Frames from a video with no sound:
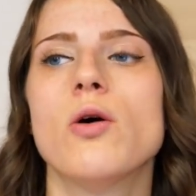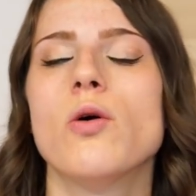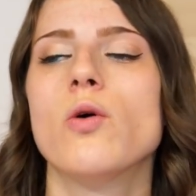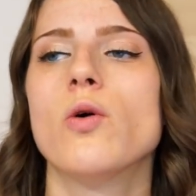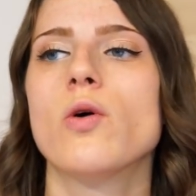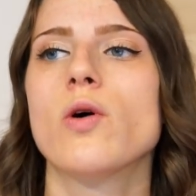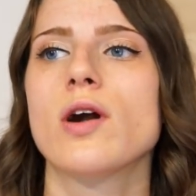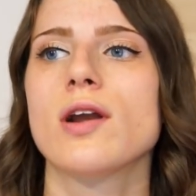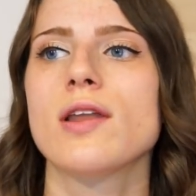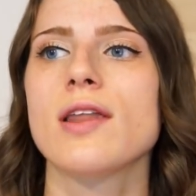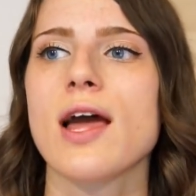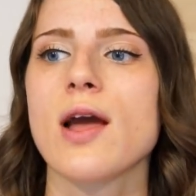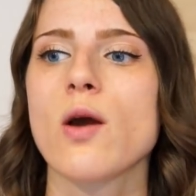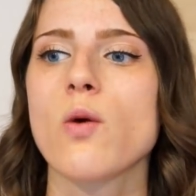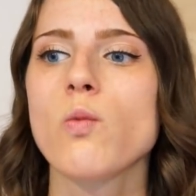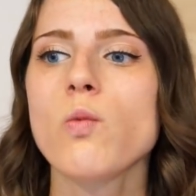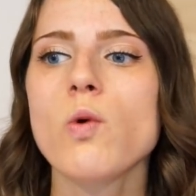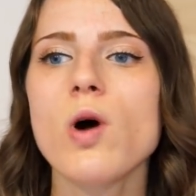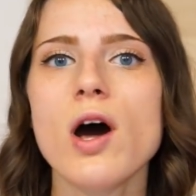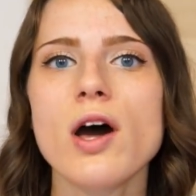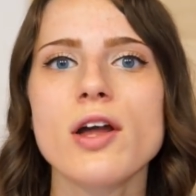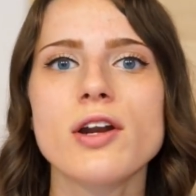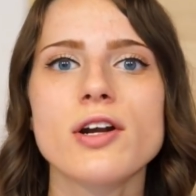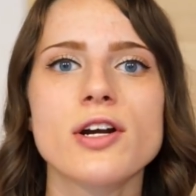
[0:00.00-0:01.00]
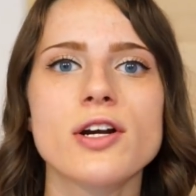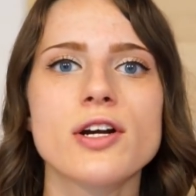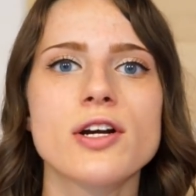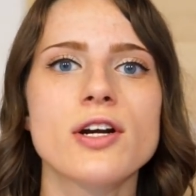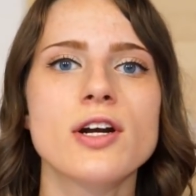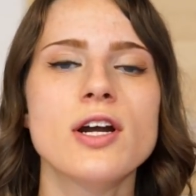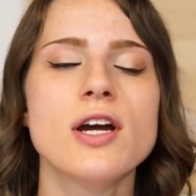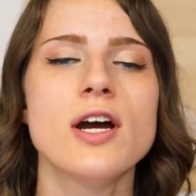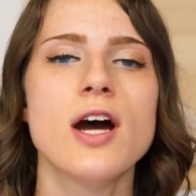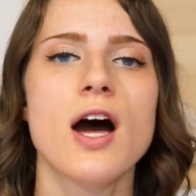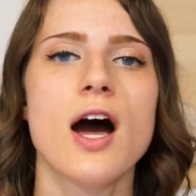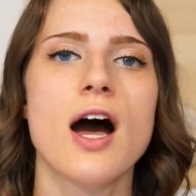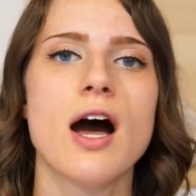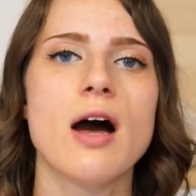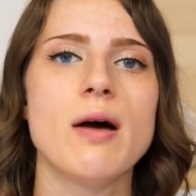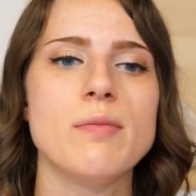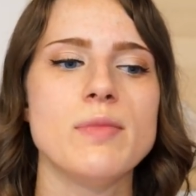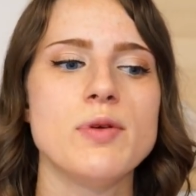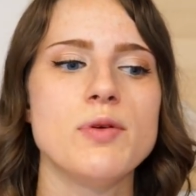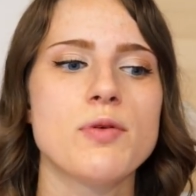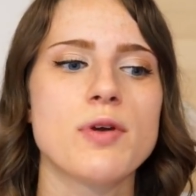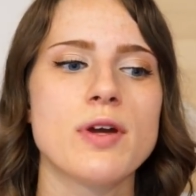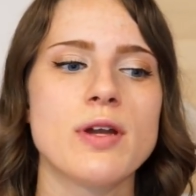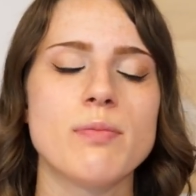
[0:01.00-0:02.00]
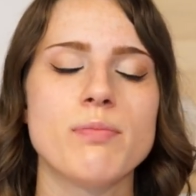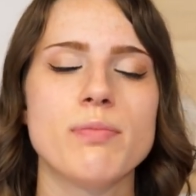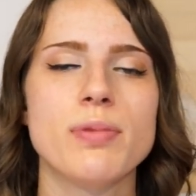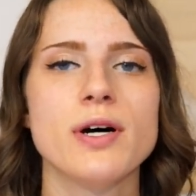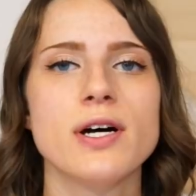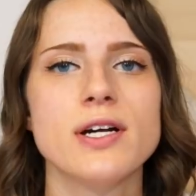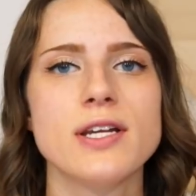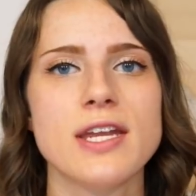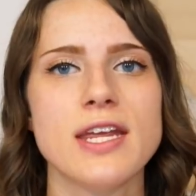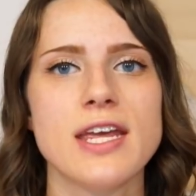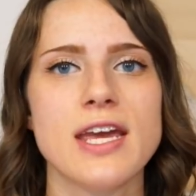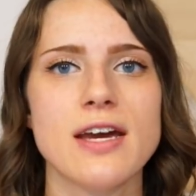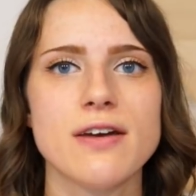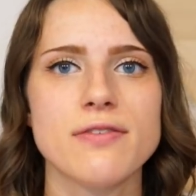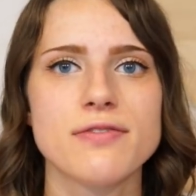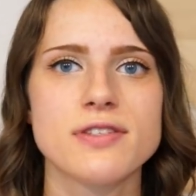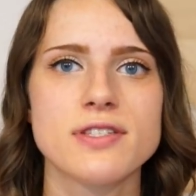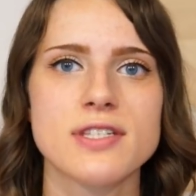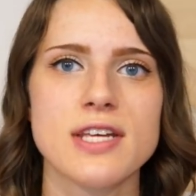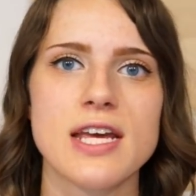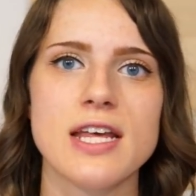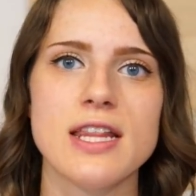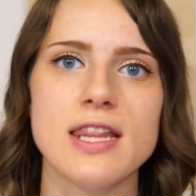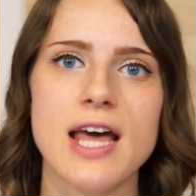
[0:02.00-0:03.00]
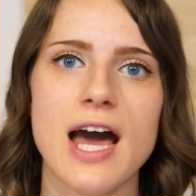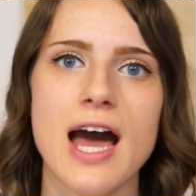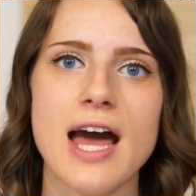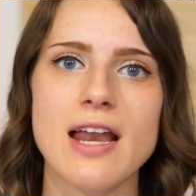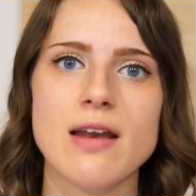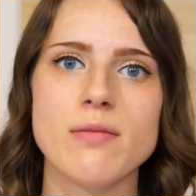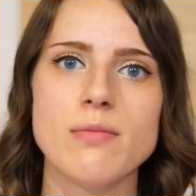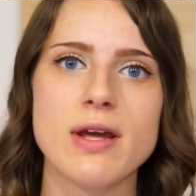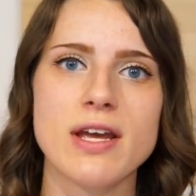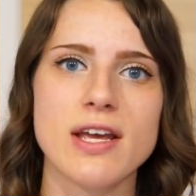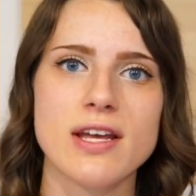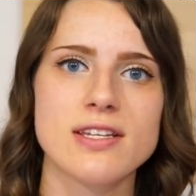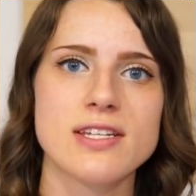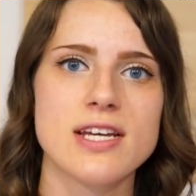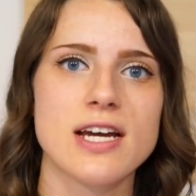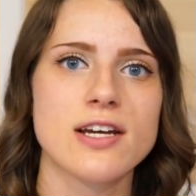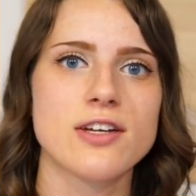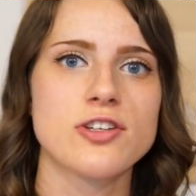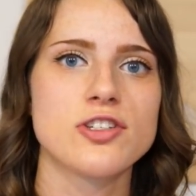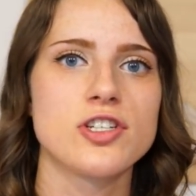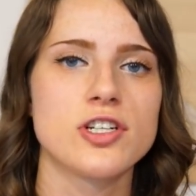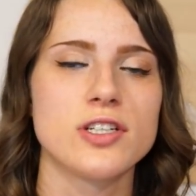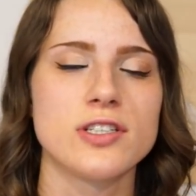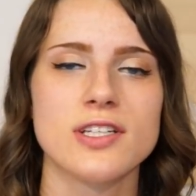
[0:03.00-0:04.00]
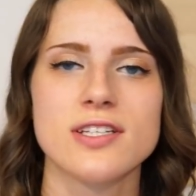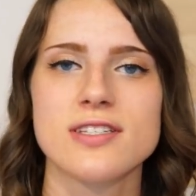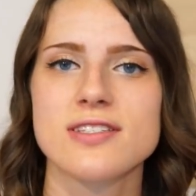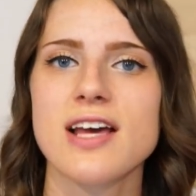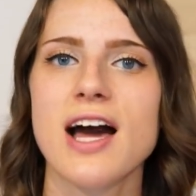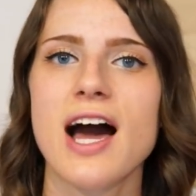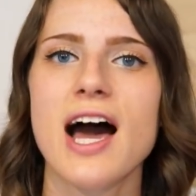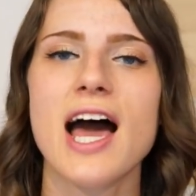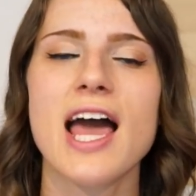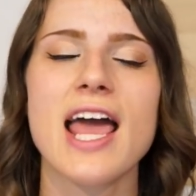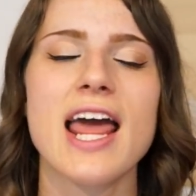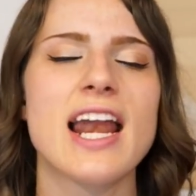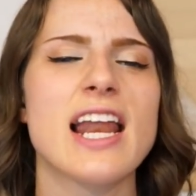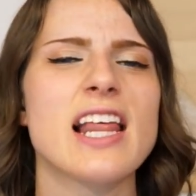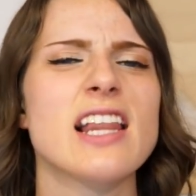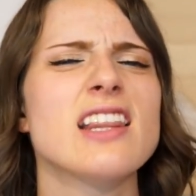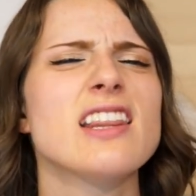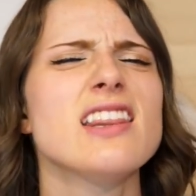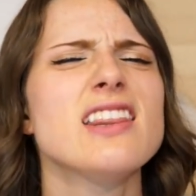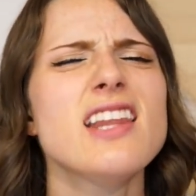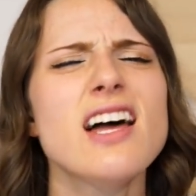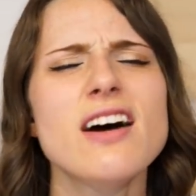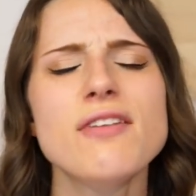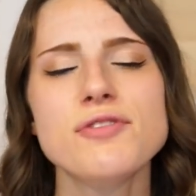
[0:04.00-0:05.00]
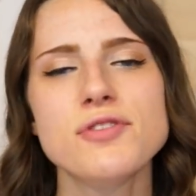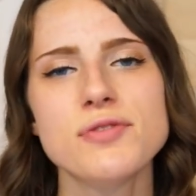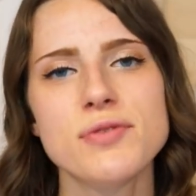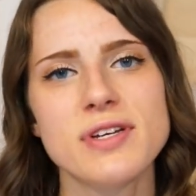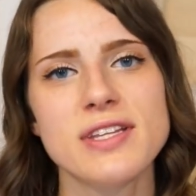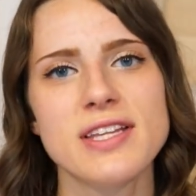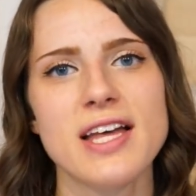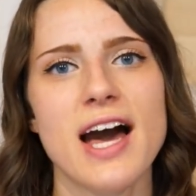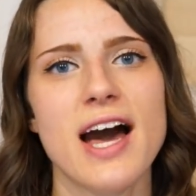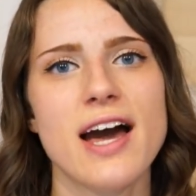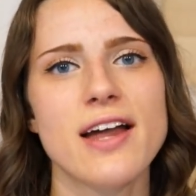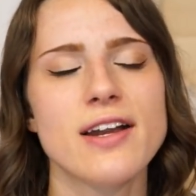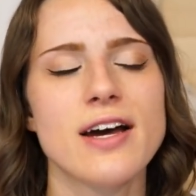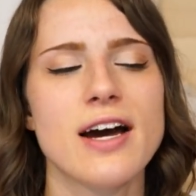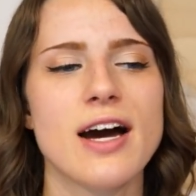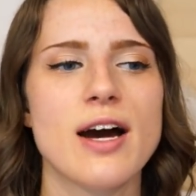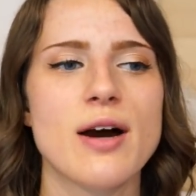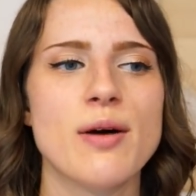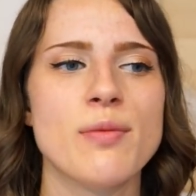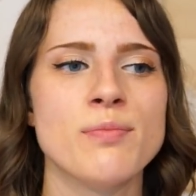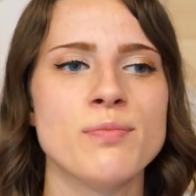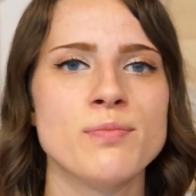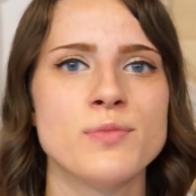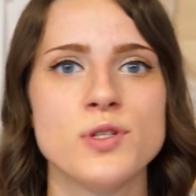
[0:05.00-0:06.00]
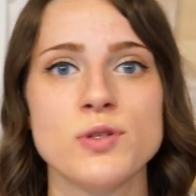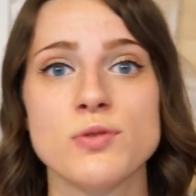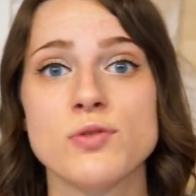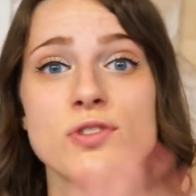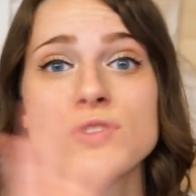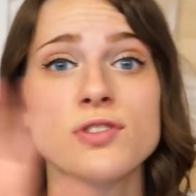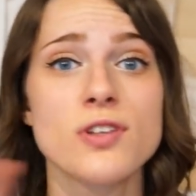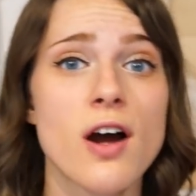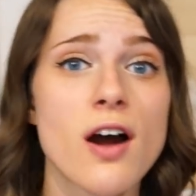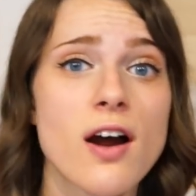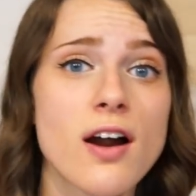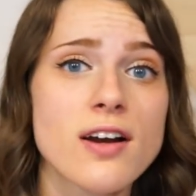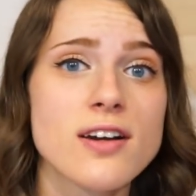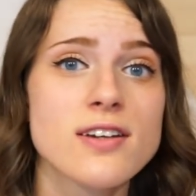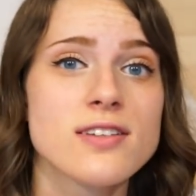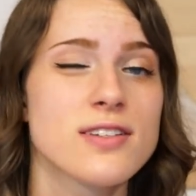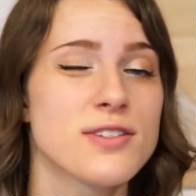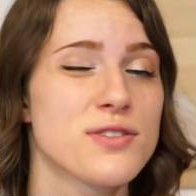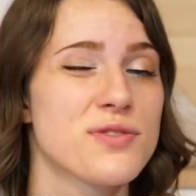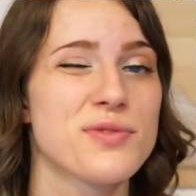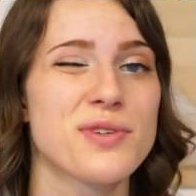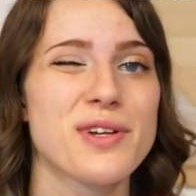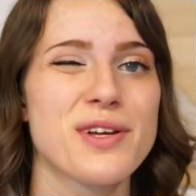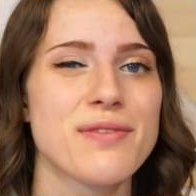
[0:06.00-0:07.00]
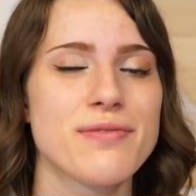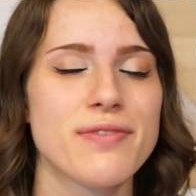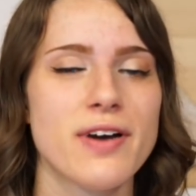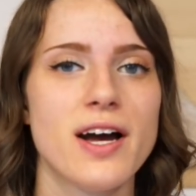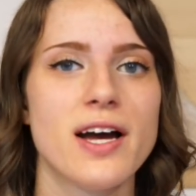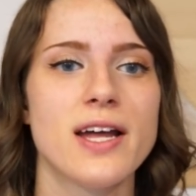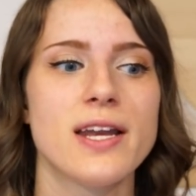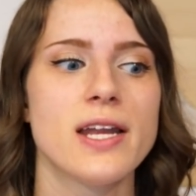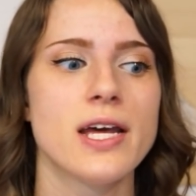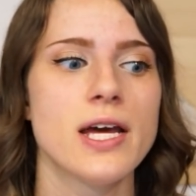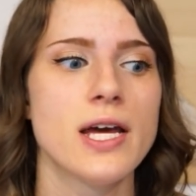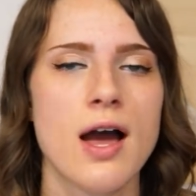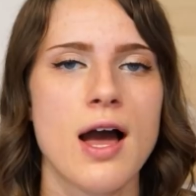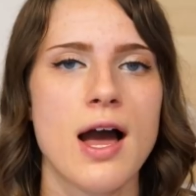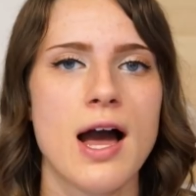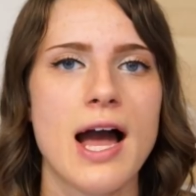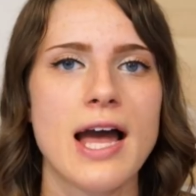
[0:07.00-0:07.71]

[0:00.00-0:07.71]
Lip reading: or like water, you can put GIFs in that and make a texture in the sky. And I love doing that. Do stars, it's really fun.